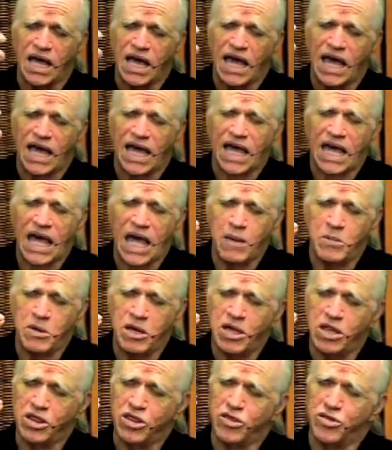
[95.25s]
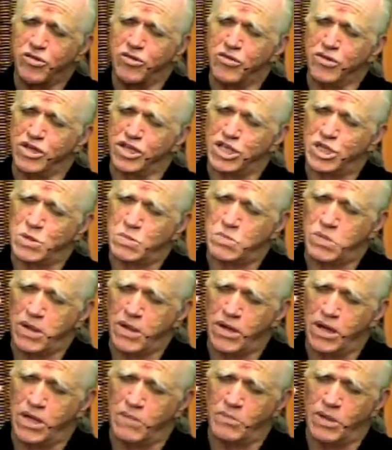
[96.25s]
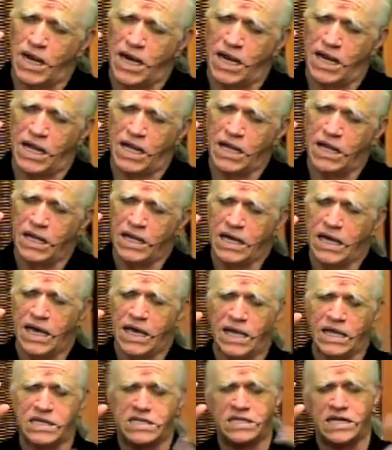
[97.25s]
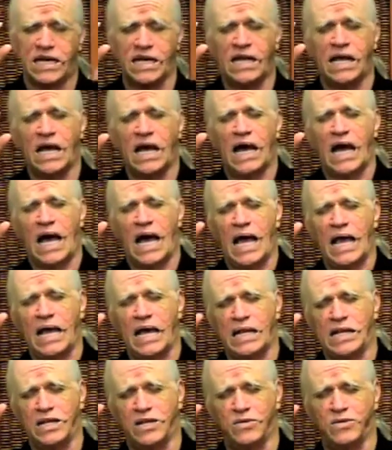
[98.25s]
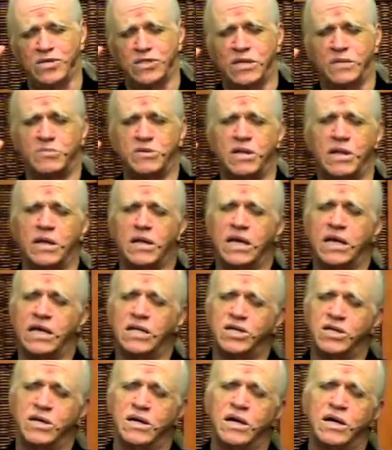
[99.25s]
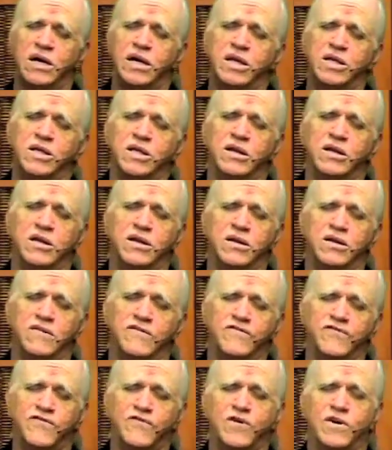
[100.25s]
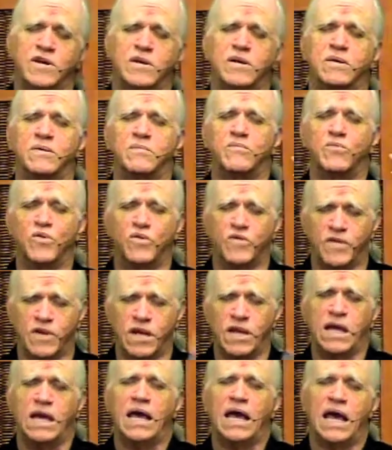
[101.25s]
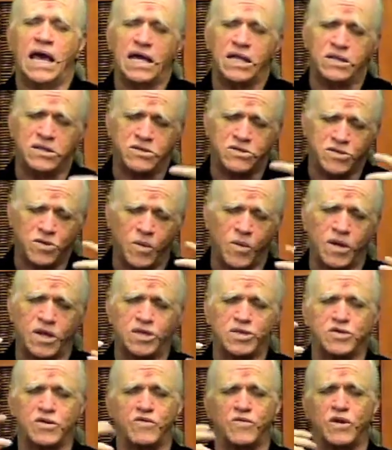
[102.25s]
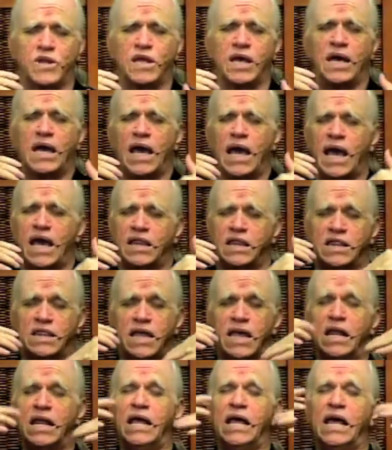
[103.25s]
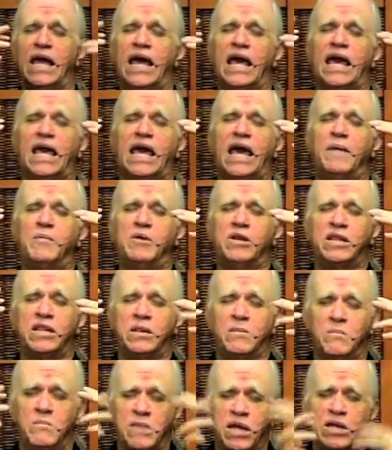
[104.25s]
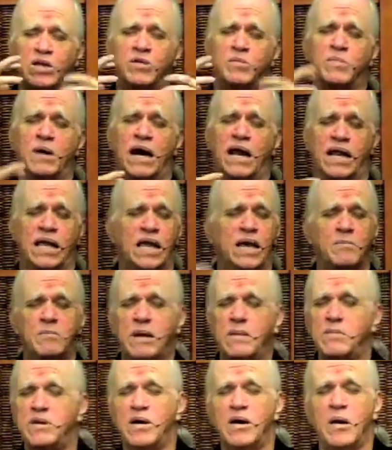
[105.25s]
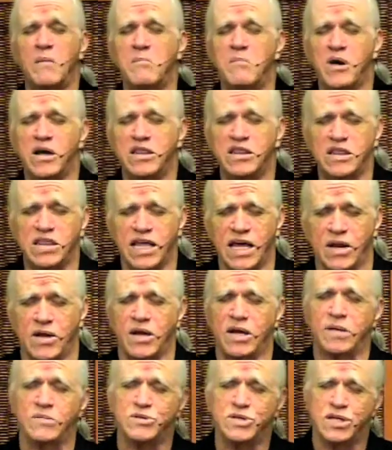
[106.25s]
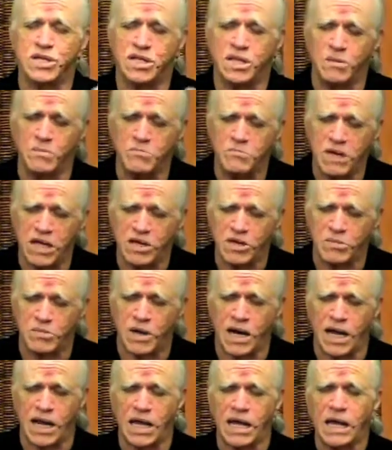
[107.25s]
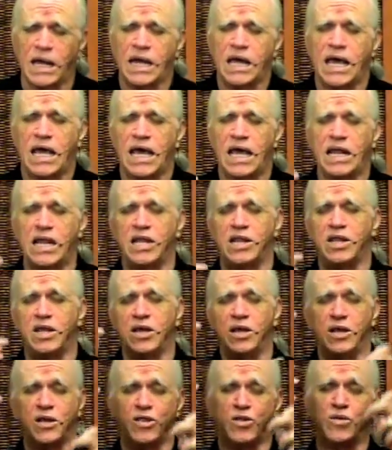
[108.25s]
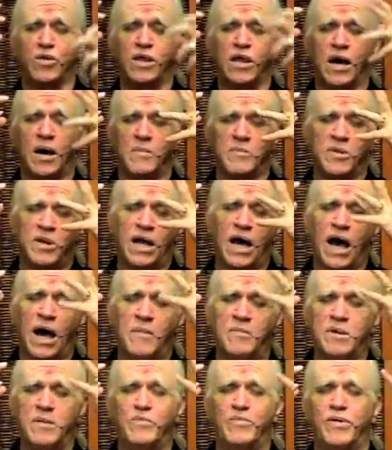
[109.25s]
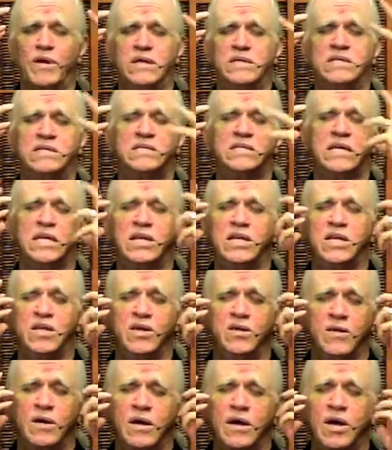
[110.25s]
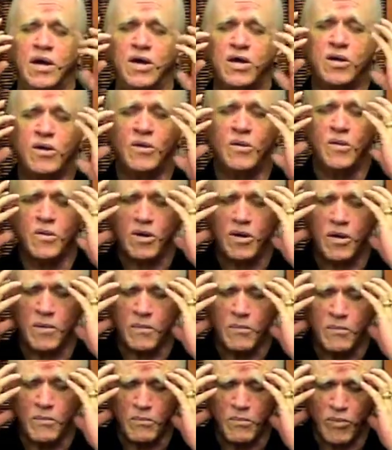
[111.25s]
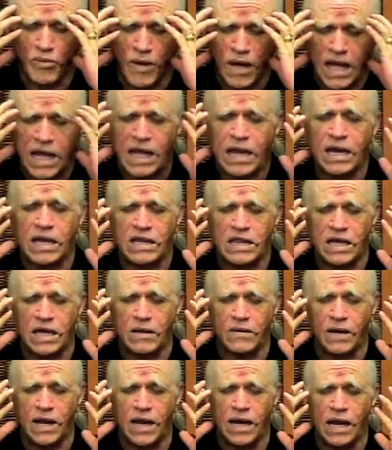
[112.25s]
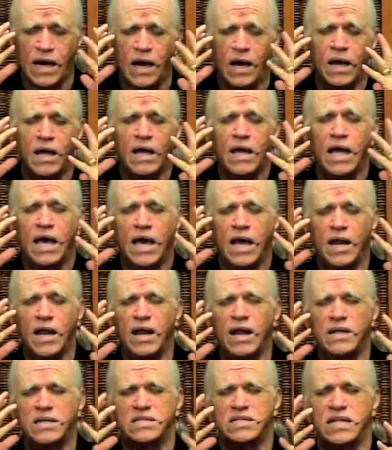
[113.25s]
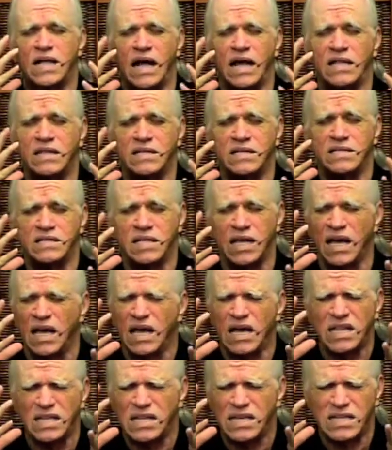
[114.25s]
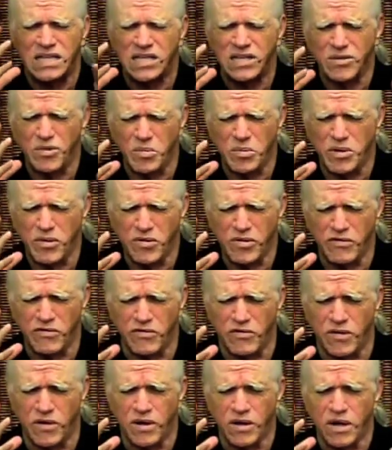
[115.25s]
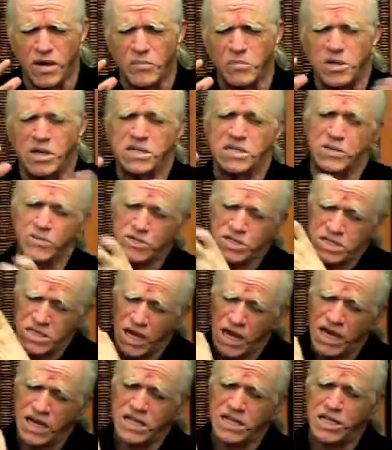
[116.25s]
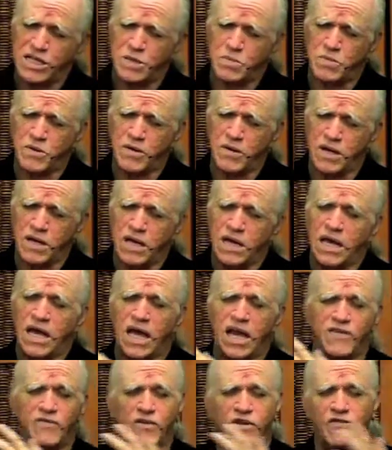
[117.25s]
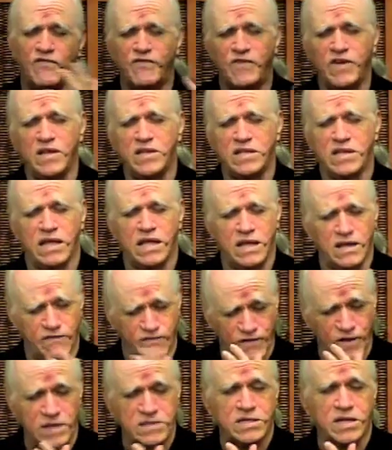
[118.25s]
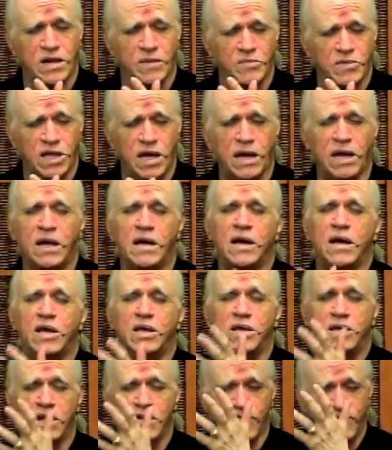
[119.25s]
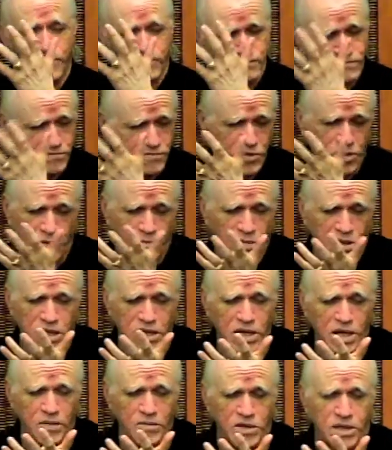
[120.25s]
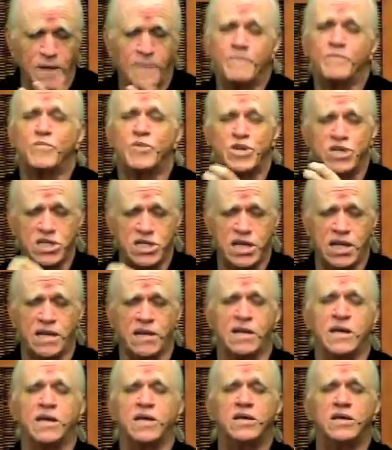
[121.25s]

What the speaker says: It came in through the spirit body, and it said, I got to do something that gets your foot moving, and so on and so forth. And then it came into the mental body. It may be a month later, it comes into the mental body, into the omnipresence, into your brain thing right now. And understand this thing. This is so beautiful, because it was started in the spirit, and if you'd have felt it up there, you'd been done with it, but you didn't.